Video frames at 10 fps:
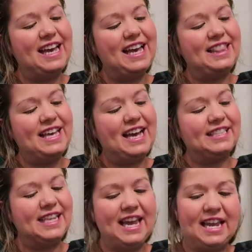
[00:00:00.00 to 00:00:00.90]

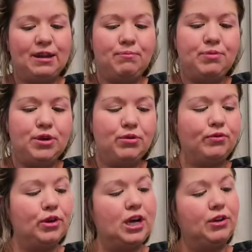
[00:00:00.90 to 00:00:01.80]
that's a
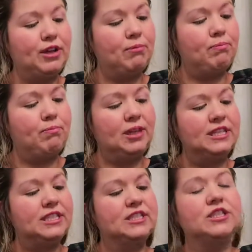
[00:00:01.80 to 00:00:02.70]
beautiful color that
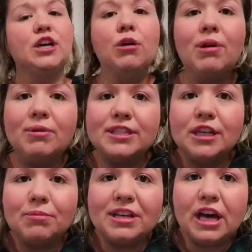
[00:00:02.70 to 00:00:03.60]
blends in so well with
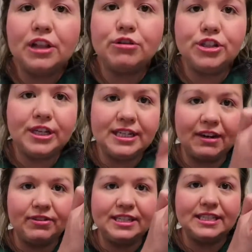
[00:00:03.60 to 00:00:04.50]
so many others. You can
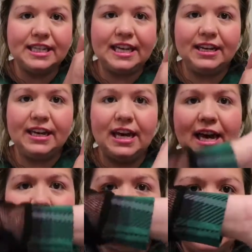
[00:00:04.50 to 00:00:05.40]
definitely see
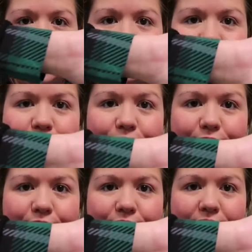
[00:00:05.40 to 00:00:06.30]
a nice
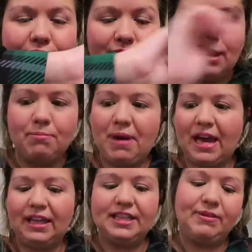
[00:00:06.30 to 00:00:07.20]
little
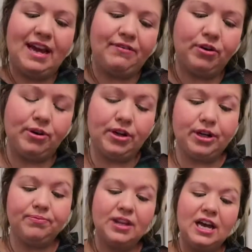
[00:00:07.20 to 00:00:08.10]
palette that we have going
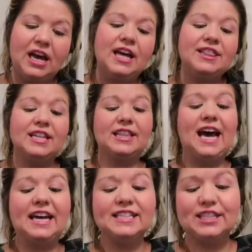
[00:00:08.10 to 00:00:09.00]
on. The
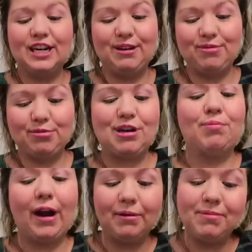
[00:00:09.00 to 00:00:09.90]
last three are
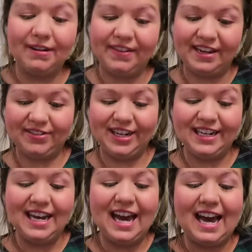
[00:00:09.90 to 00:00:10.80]
probably my
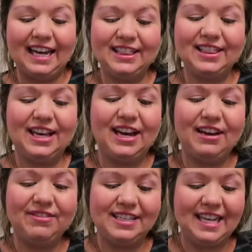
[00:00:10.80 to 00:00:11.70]
favorite. I
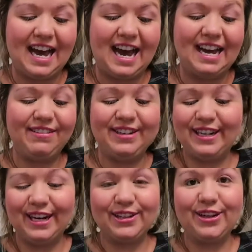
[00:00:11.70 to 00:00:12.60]
love this Ivy
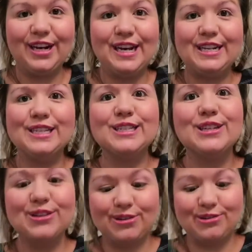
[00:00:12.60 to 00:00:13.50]
color. It is
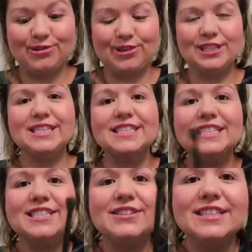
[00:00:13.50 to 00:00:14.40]
gorgeous,
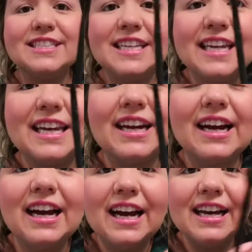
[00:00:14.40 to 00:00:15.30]
as you can see
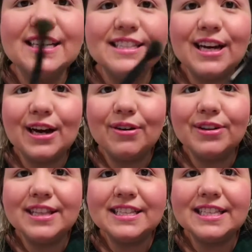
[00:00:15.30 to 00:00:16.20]
here. So
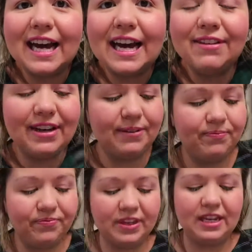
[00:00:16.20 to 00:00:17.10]
this is Ivy,
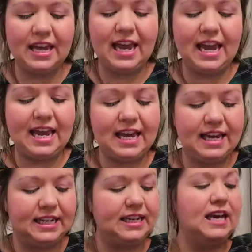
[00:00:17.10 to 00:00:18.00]

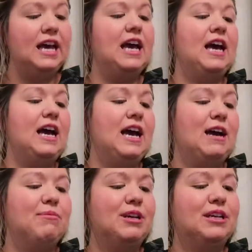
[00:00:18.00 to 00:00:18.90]
and
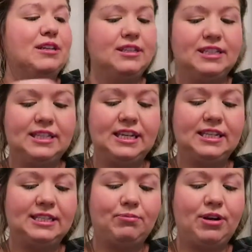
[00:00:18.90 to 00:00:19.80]
I'm gonna just kind
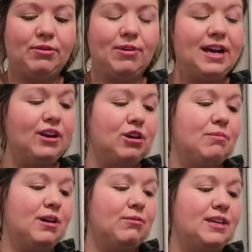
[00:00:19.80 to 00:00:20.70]
of spread it right here on
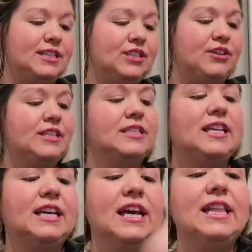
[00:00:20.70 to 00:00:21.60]
my wrist. As you can
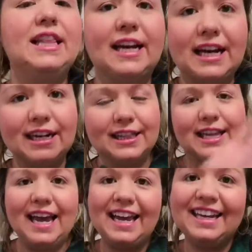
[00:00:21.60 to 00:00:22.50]
see, that kind of
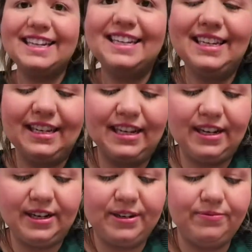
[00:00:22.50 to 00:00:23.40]
light,
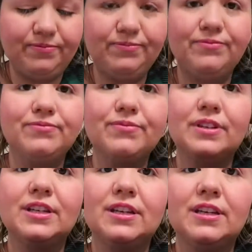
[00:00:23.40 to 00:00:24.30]

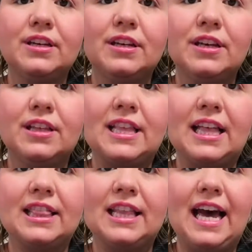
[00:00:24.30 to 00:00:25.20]

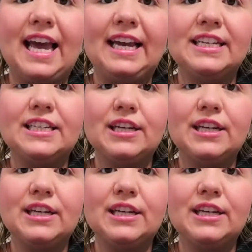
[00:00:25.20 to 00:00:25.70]
that light